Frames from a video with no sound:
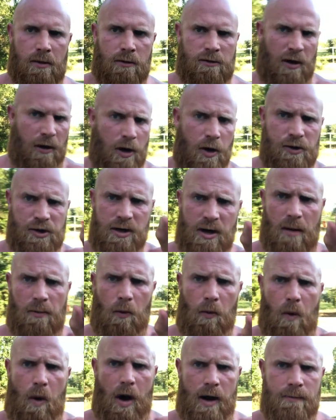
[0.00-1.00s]
Solution
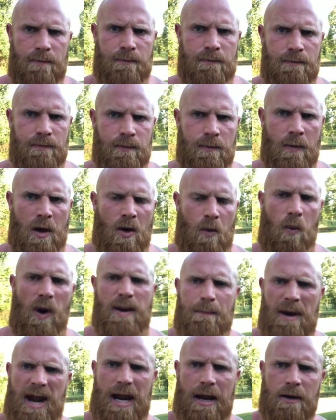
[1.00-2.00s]
number one,
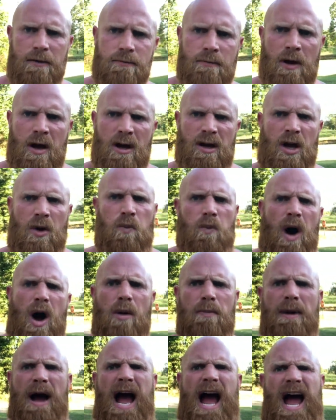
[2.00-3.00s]
we men can
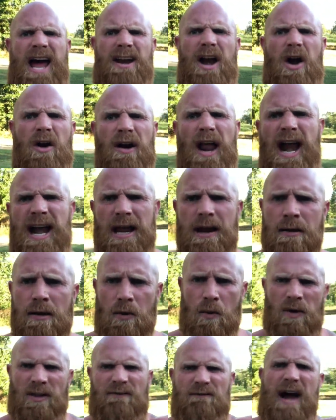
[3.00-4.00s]
walk behind our lady
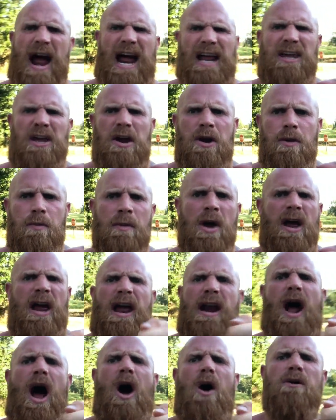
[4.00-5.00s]
with a vacuum
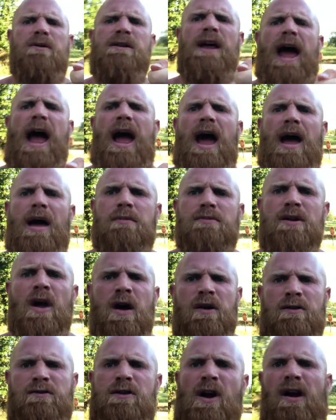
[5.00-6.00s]
at all times,
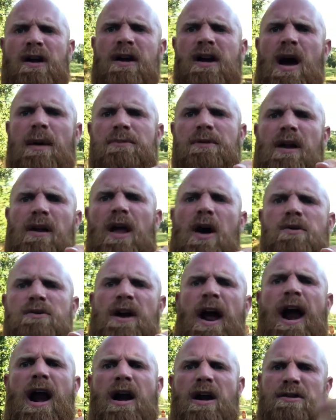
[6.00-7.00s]
sucking up the
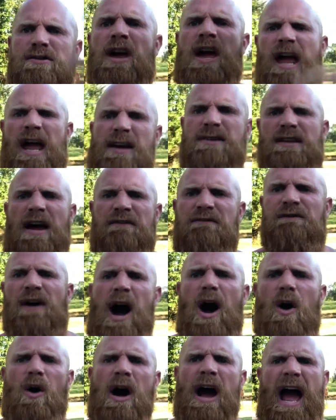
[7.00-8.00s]
loose hairs as they
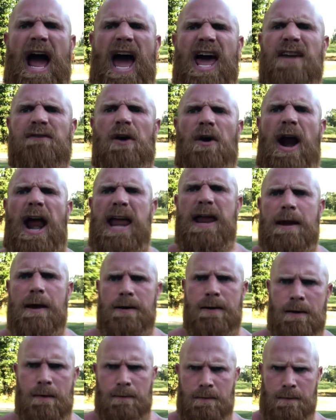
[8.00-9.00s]
fall out of her
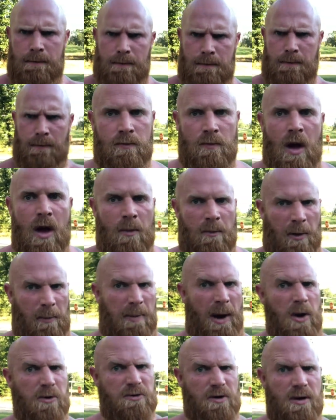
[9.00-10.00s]
head.
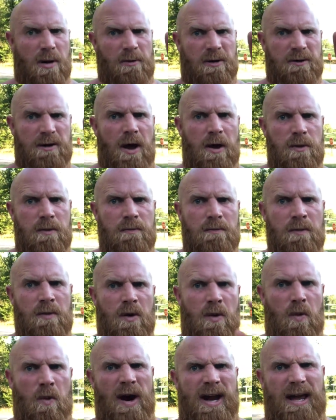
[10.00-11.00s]
Proposal number two,
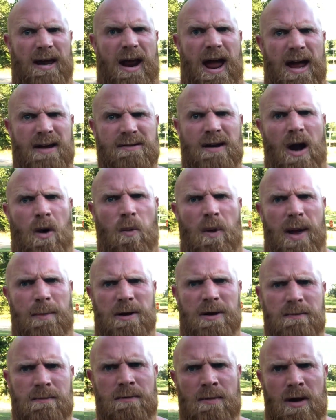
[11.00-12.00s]
we could ask our
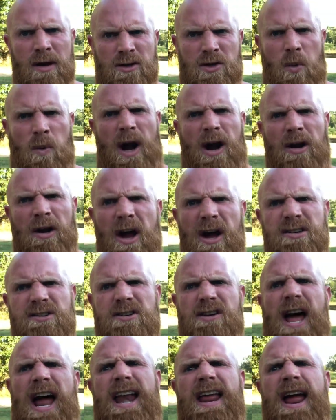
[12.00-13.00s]
women to wear
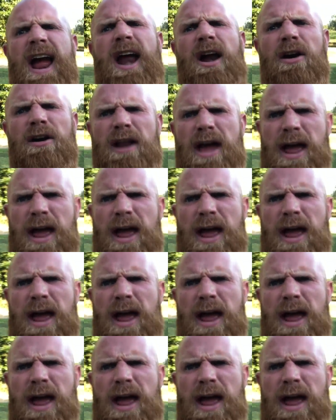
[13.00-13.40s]
lunch lady hair